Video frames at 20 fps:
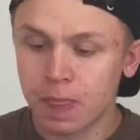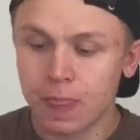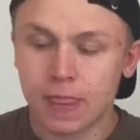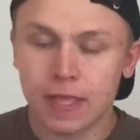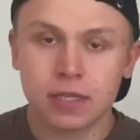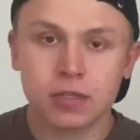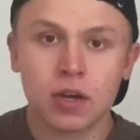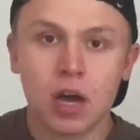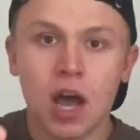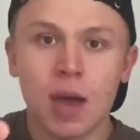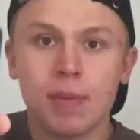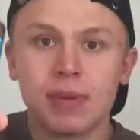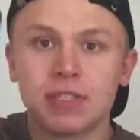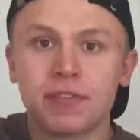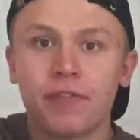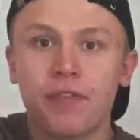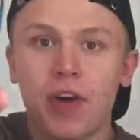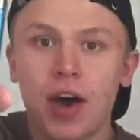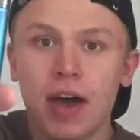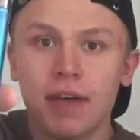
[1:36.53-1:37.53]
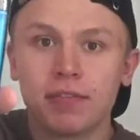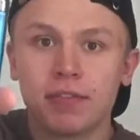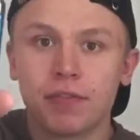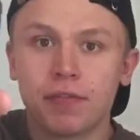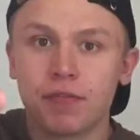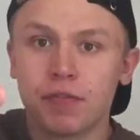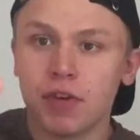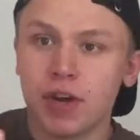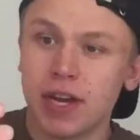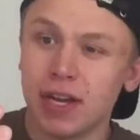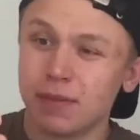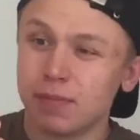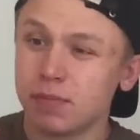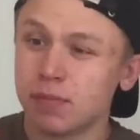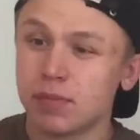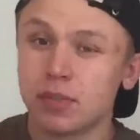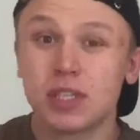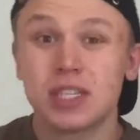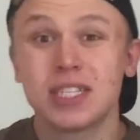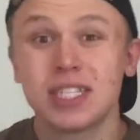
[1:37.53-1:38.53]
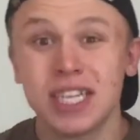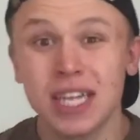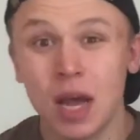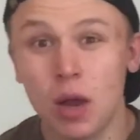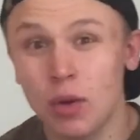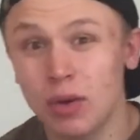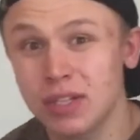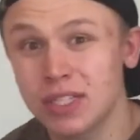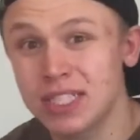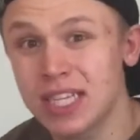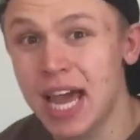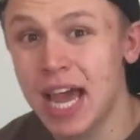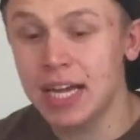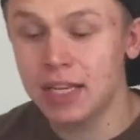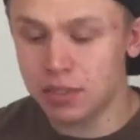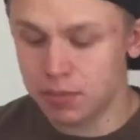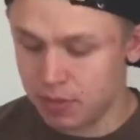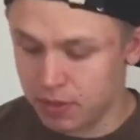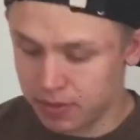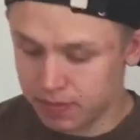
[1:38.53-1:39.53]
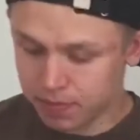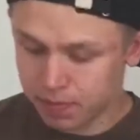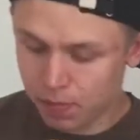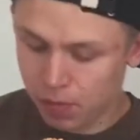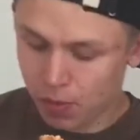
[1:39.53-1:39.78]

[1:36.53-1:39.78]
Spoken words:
the time is 5 to 3, so see how long this takes me.